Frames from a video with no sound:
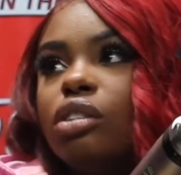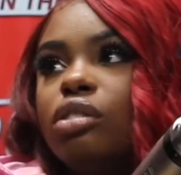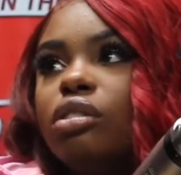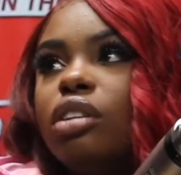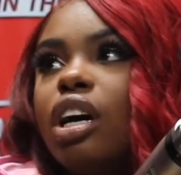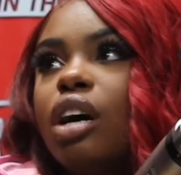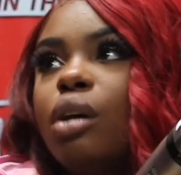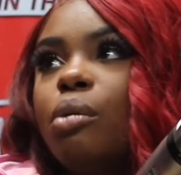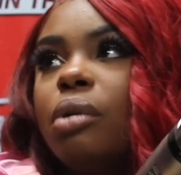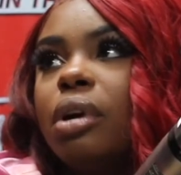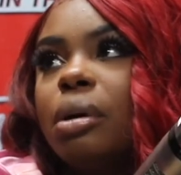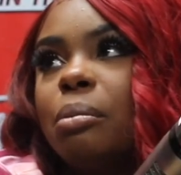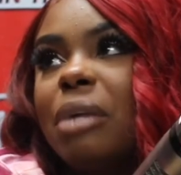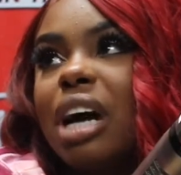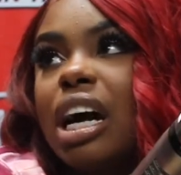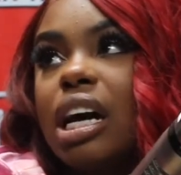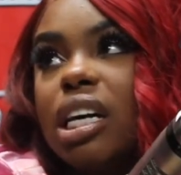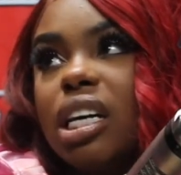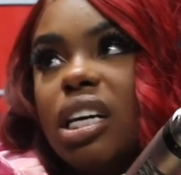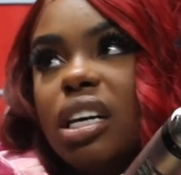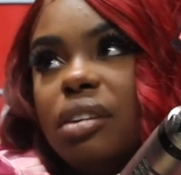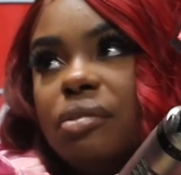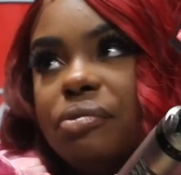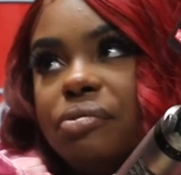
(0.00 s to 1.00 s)
you know, one of my
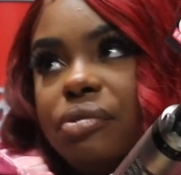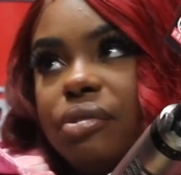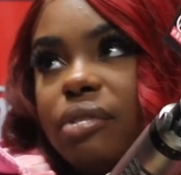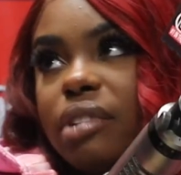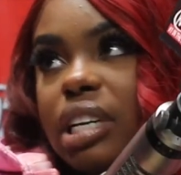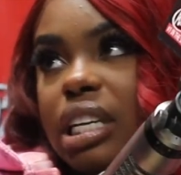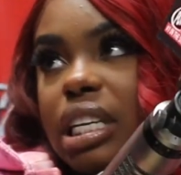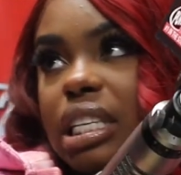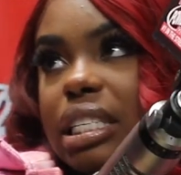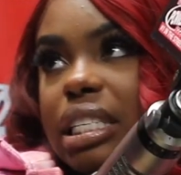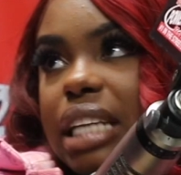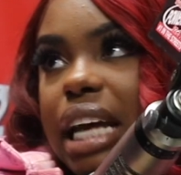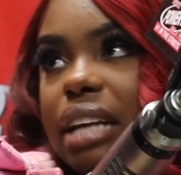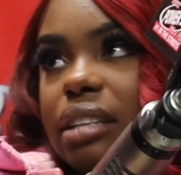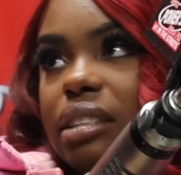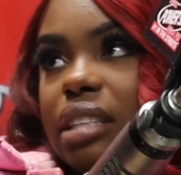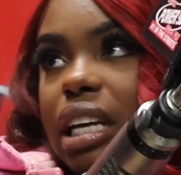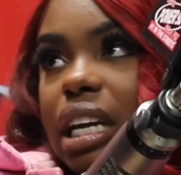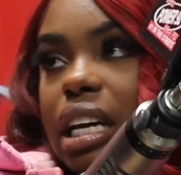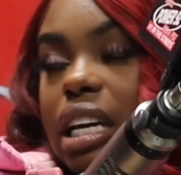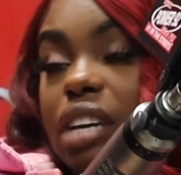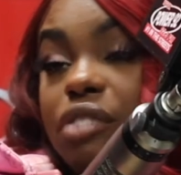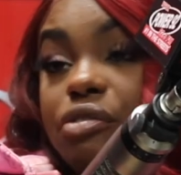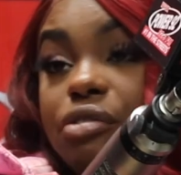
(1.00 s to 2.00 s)
good friends out
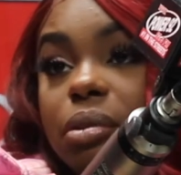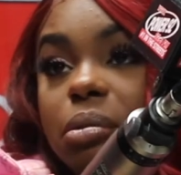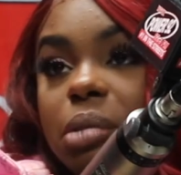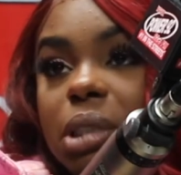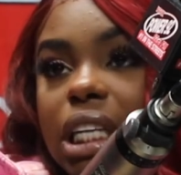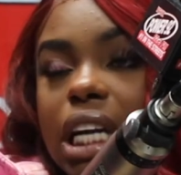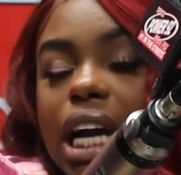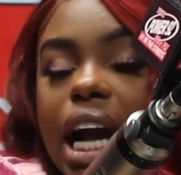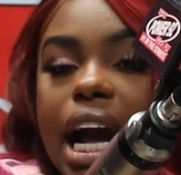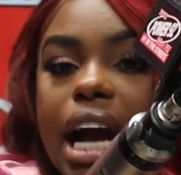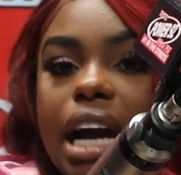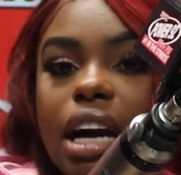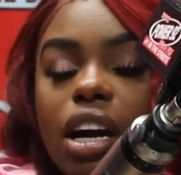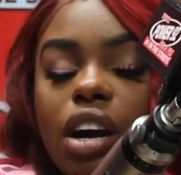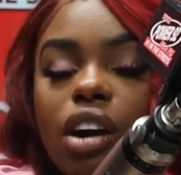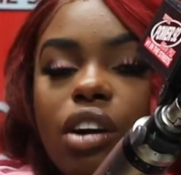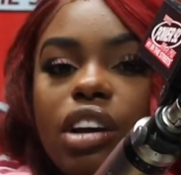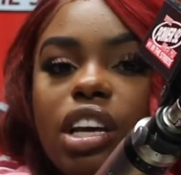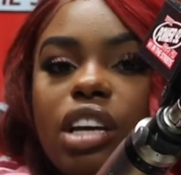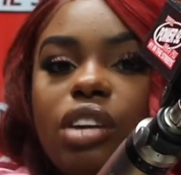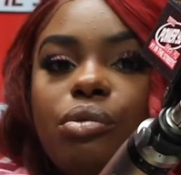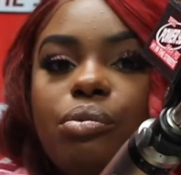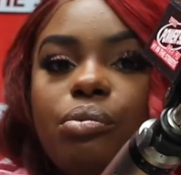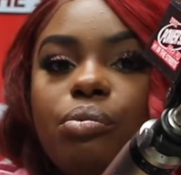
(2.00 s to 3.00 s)
there, he from
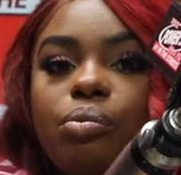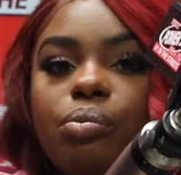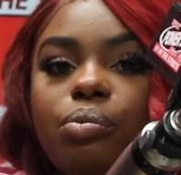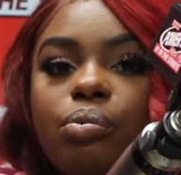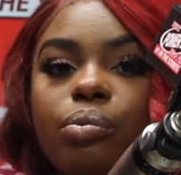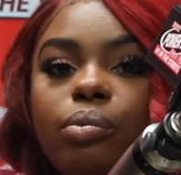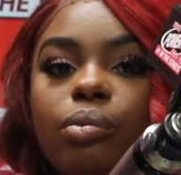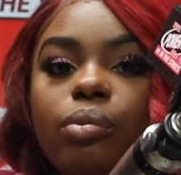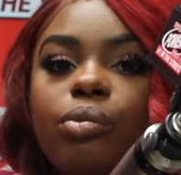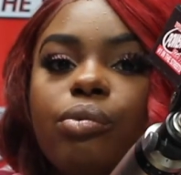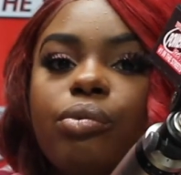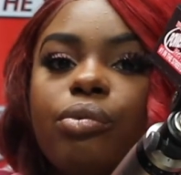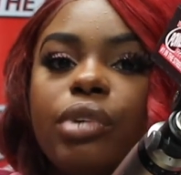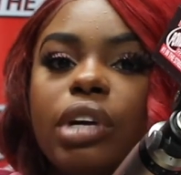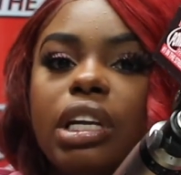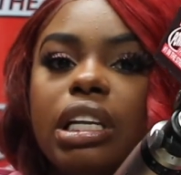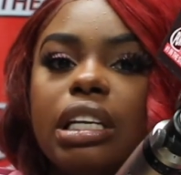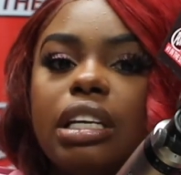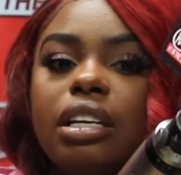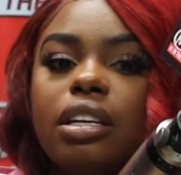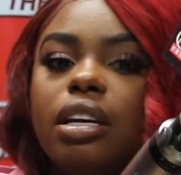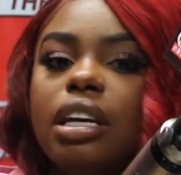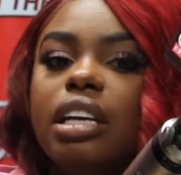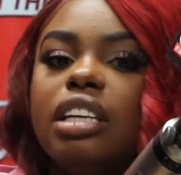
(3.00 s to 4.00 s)
Chicago. He's
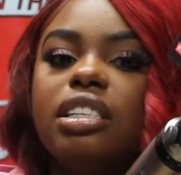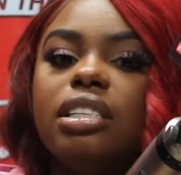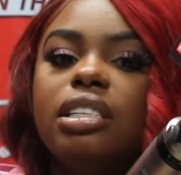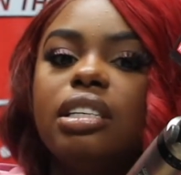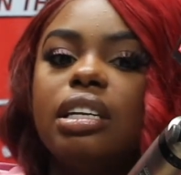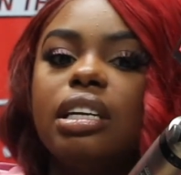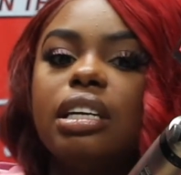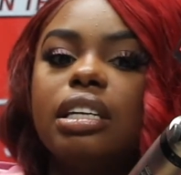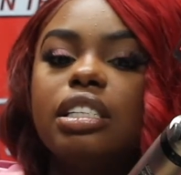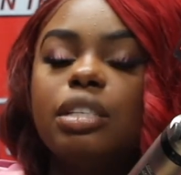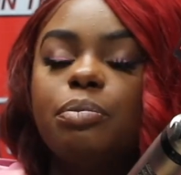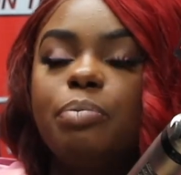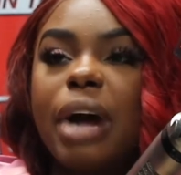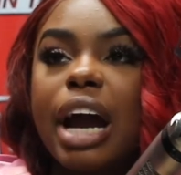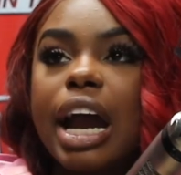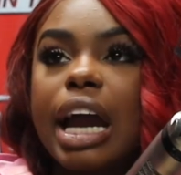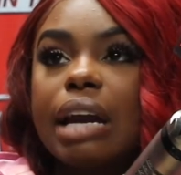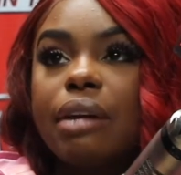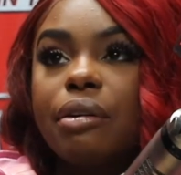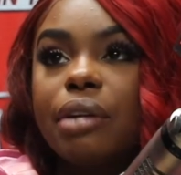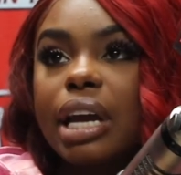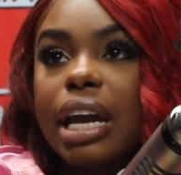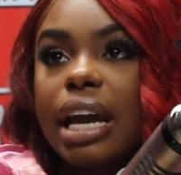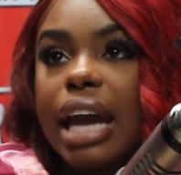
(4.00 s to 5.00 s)
an
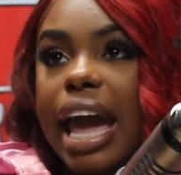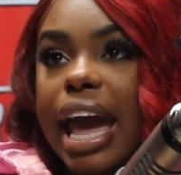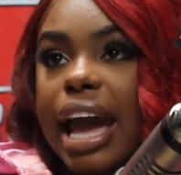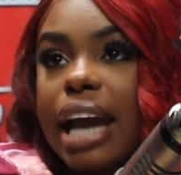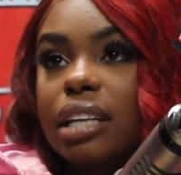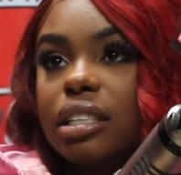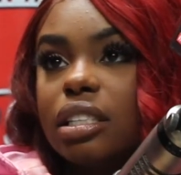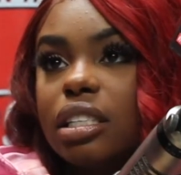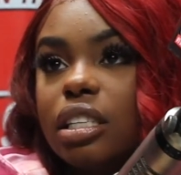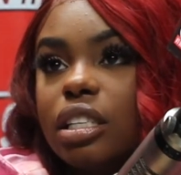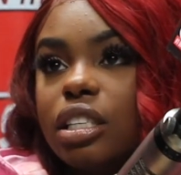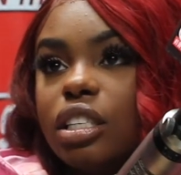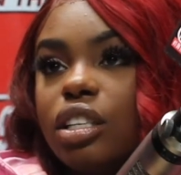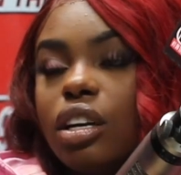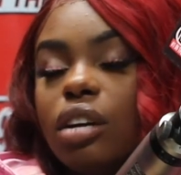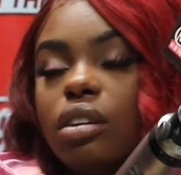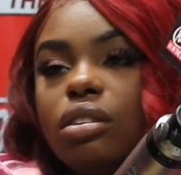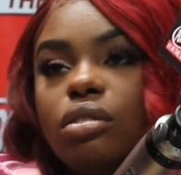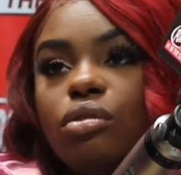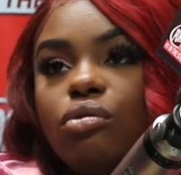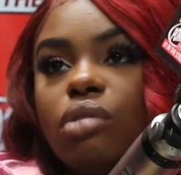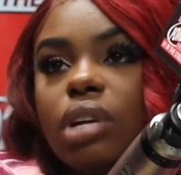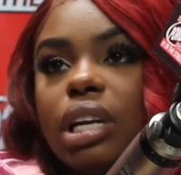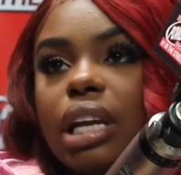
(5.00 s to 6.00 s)
aspiring actor, so
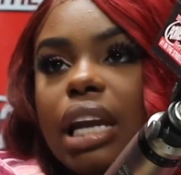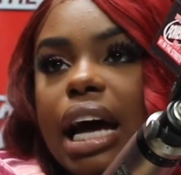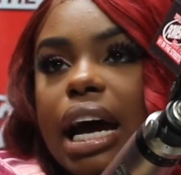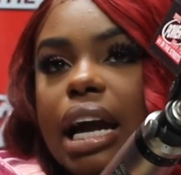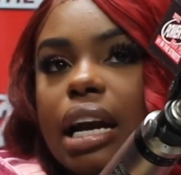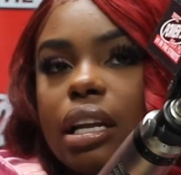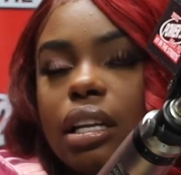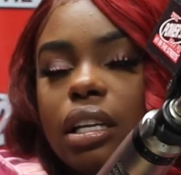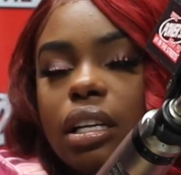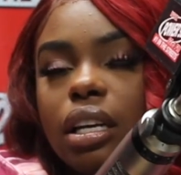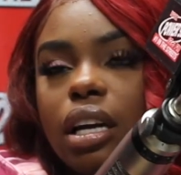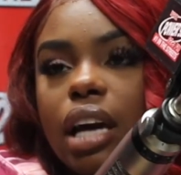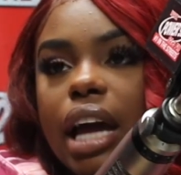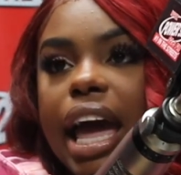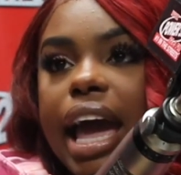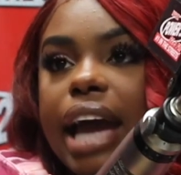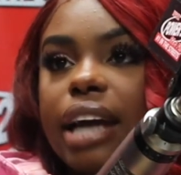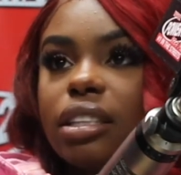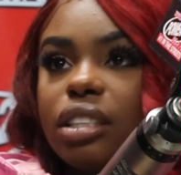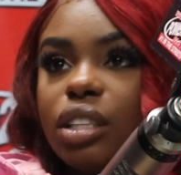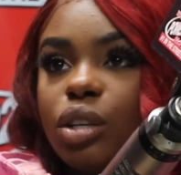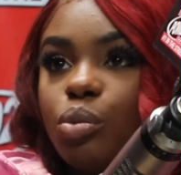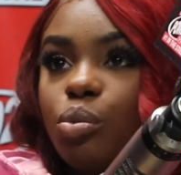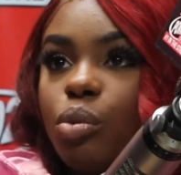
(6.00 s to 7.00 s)
he do a lot of little
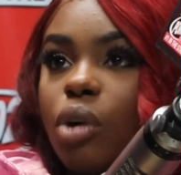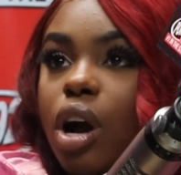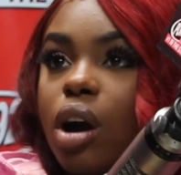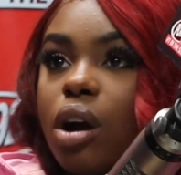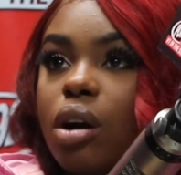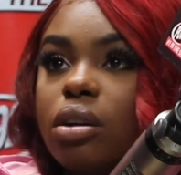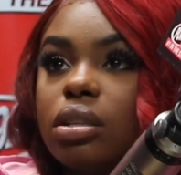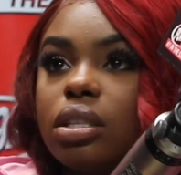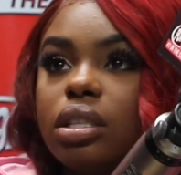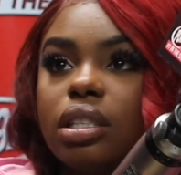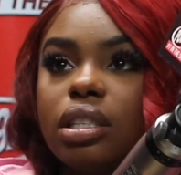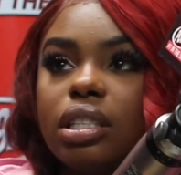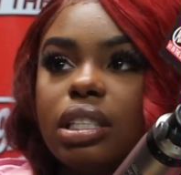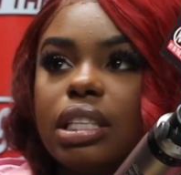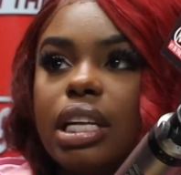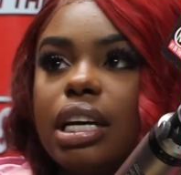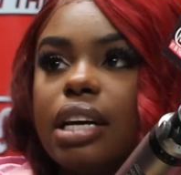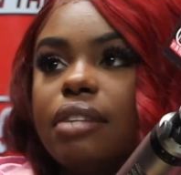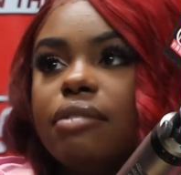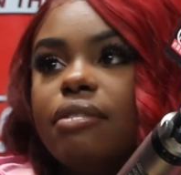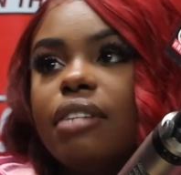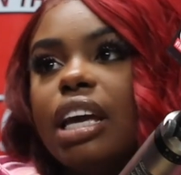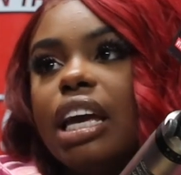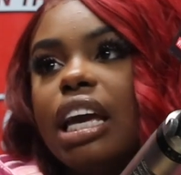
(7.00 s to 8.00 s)
acting roles and
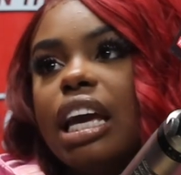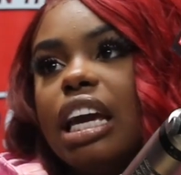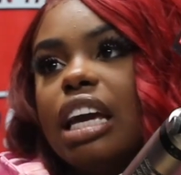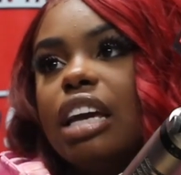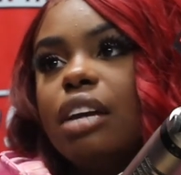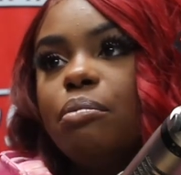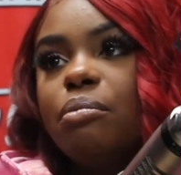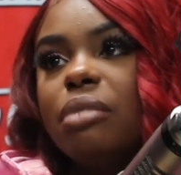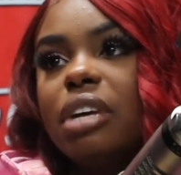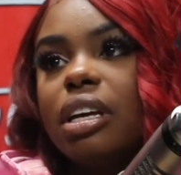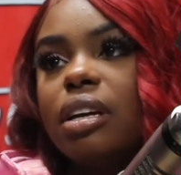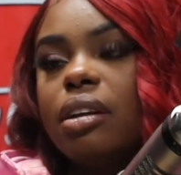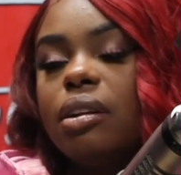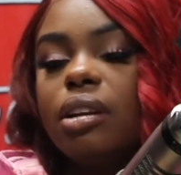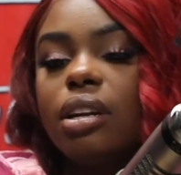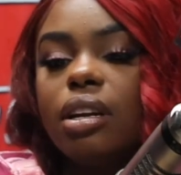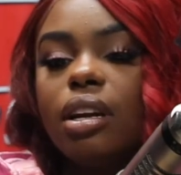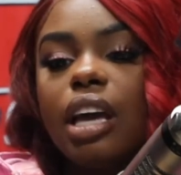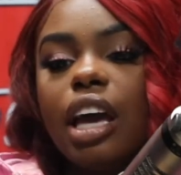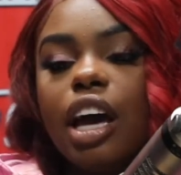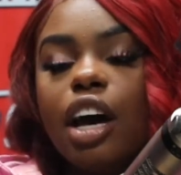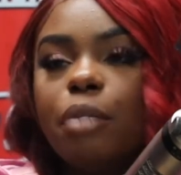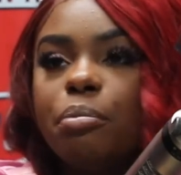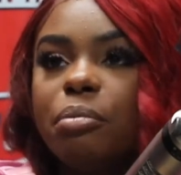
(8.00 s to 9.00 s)
stuff. Okay. He been
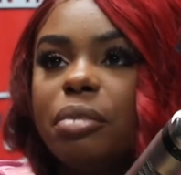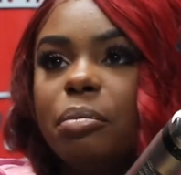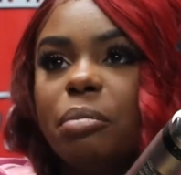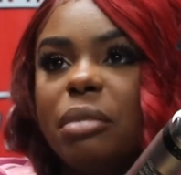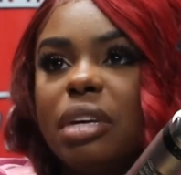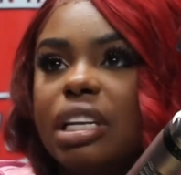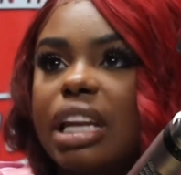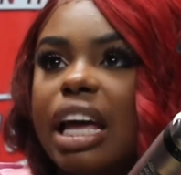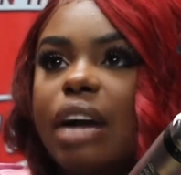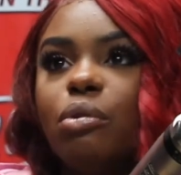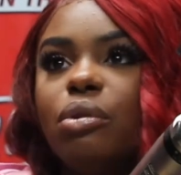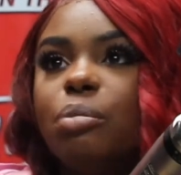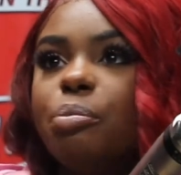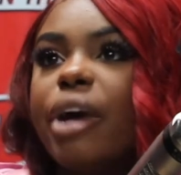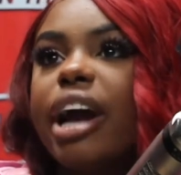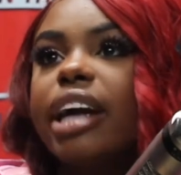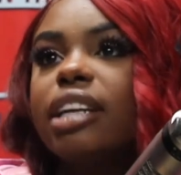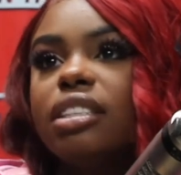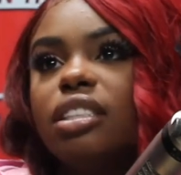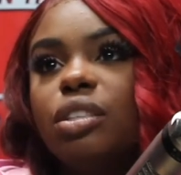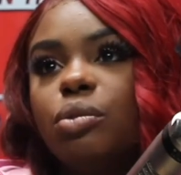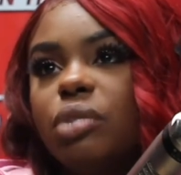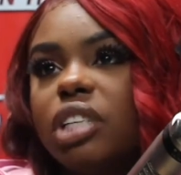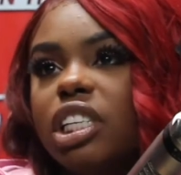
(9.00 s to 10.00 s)
helping me. Like, we
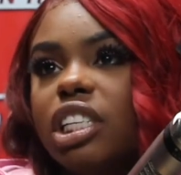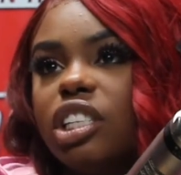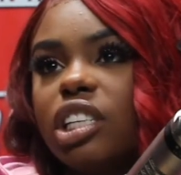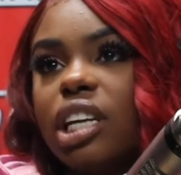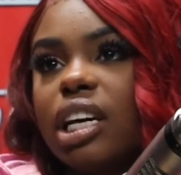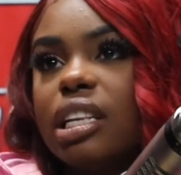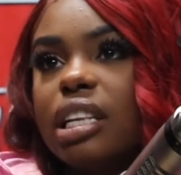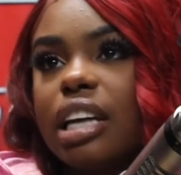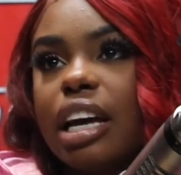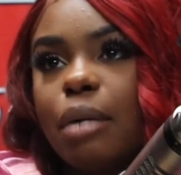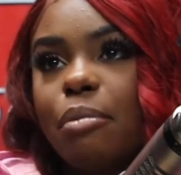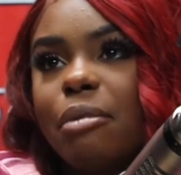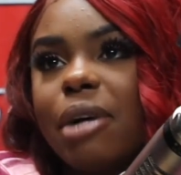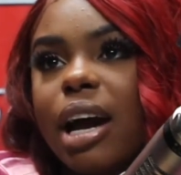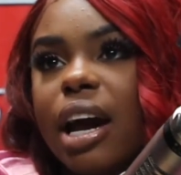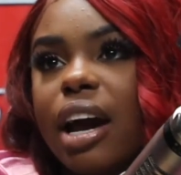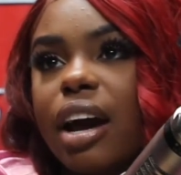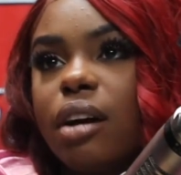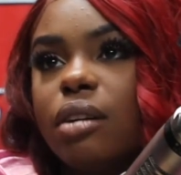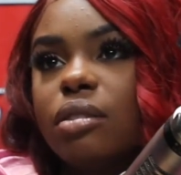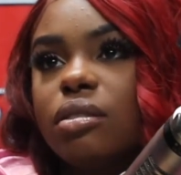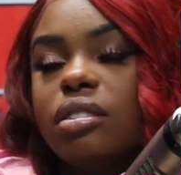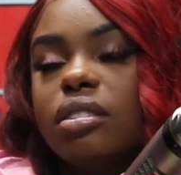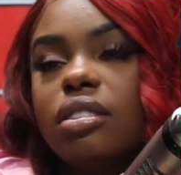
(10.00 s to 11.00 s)
practice with each other at my
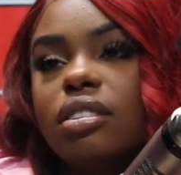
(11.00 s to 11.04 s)
house.